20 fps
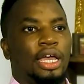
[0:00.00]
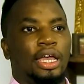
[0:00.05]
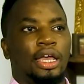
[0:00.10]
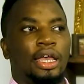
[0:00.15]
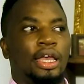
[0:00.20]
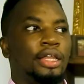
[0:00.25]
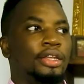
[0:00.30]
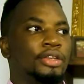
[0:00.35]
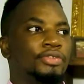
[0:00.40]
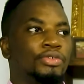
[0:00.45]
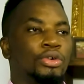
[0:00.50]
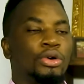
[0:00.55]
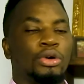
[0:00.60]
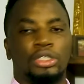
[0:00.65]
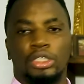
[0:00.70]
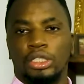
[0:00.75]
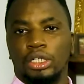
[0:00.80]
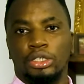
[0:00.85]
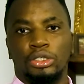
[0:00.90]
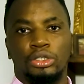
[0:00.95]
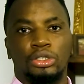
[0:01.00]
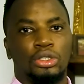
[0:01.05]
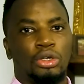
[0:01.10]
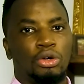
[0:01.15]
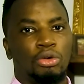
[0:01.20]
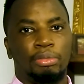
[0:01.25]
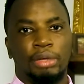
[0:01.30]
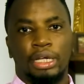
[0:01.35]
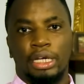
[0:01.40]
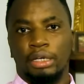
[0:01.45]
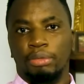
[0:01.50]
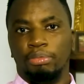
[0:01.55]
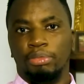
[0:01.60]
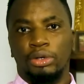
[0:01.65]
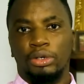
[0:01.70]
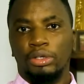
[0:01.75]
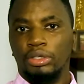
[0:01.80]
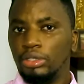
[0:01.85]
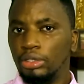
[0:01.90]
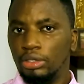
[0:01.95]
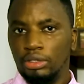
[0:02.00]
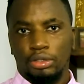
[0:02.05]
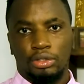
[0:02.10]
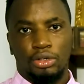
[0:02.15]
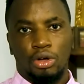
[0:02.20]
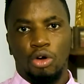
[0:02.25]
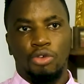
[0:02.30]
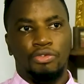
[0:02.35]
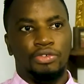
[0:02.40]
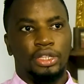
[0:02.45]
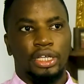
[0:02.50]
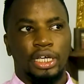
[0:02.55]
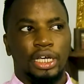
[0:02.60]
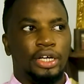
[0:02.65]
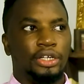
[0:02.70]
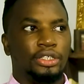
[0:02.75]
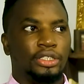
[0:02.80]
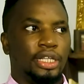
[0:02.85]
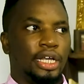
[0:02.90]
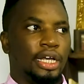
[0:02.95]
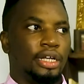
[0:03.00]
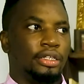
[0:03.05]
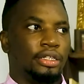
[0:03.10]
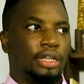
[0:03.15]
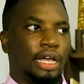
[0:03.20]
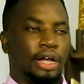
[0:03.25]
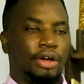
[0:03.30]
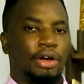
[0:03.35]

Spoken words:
And of course, there's so many books over the years that